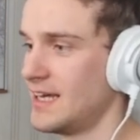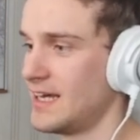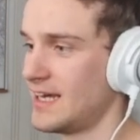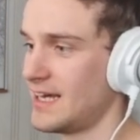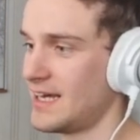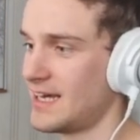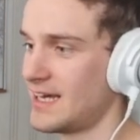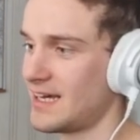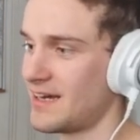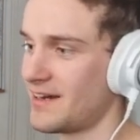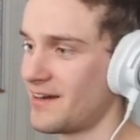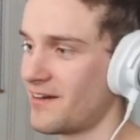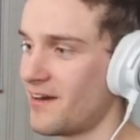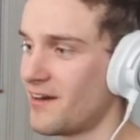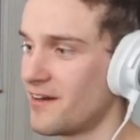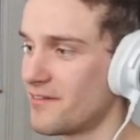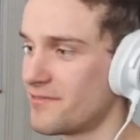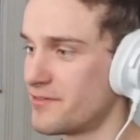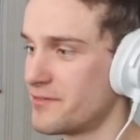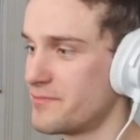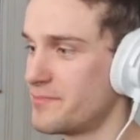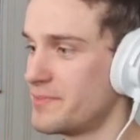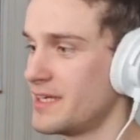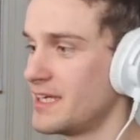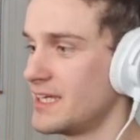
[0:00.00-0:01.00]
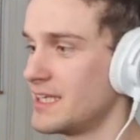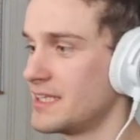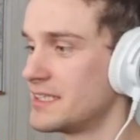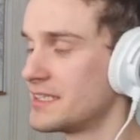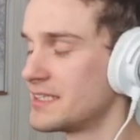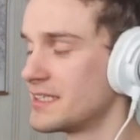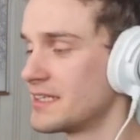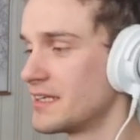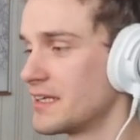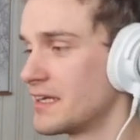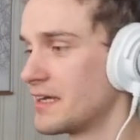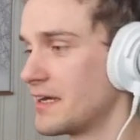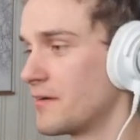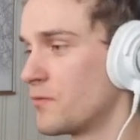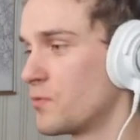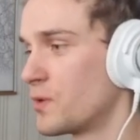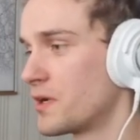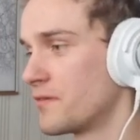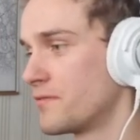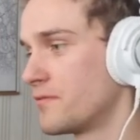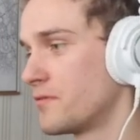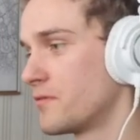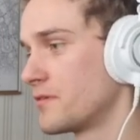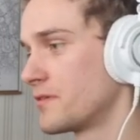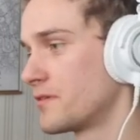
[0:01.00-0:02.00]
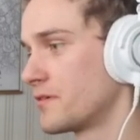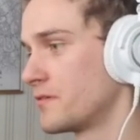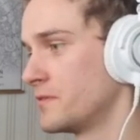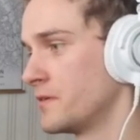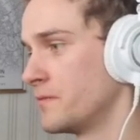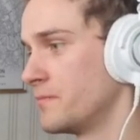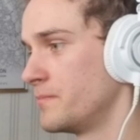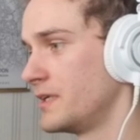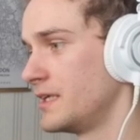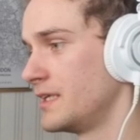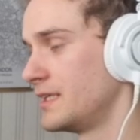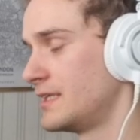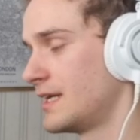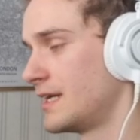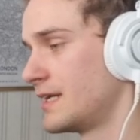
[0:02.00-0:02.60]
half a beat, 1/4 of a beat,